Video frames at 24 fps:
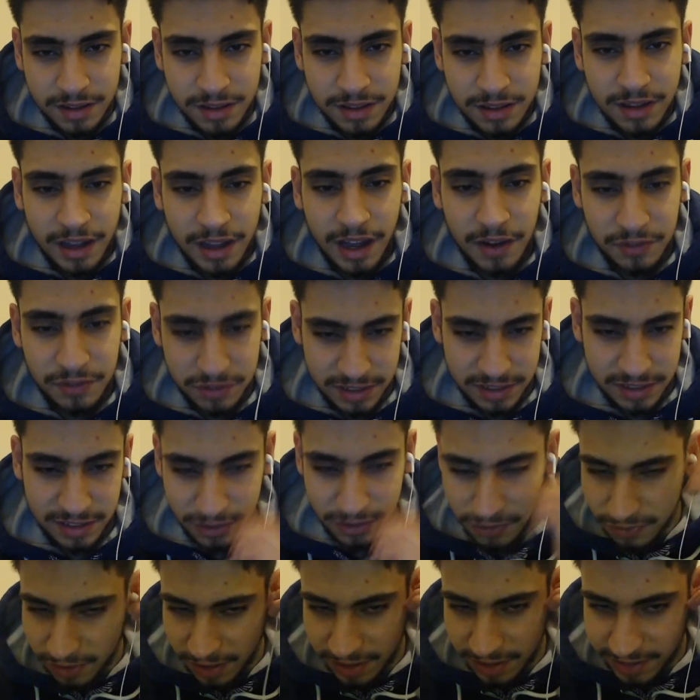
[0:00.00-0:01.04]
I've seen this
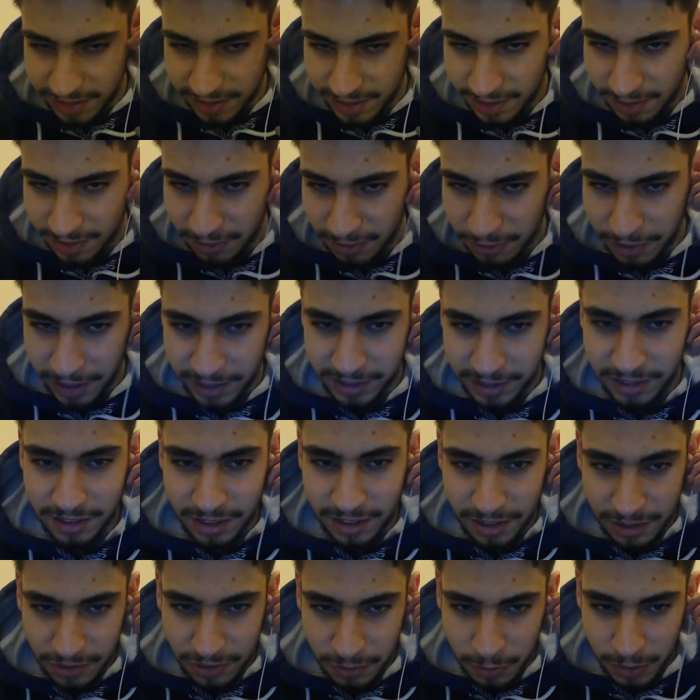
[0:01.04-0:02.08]
fight. We have to do
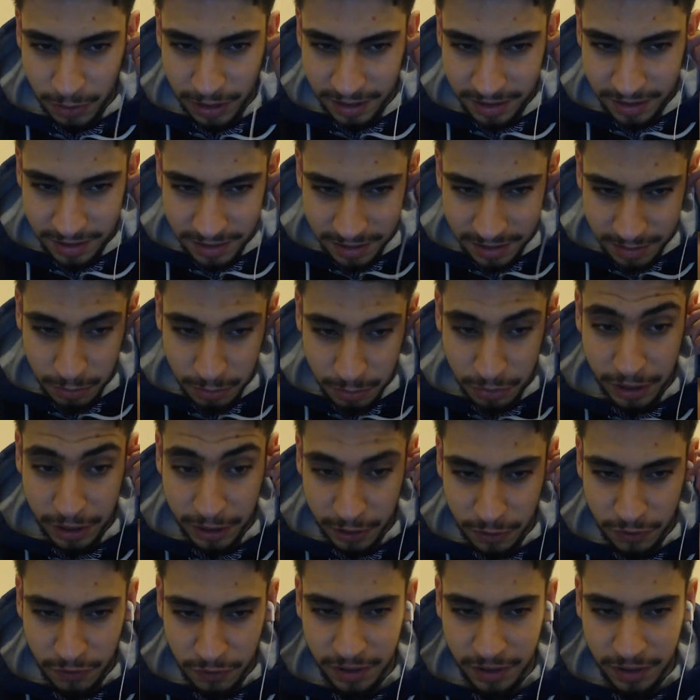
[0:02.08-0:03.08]
this one. Pretty good fight.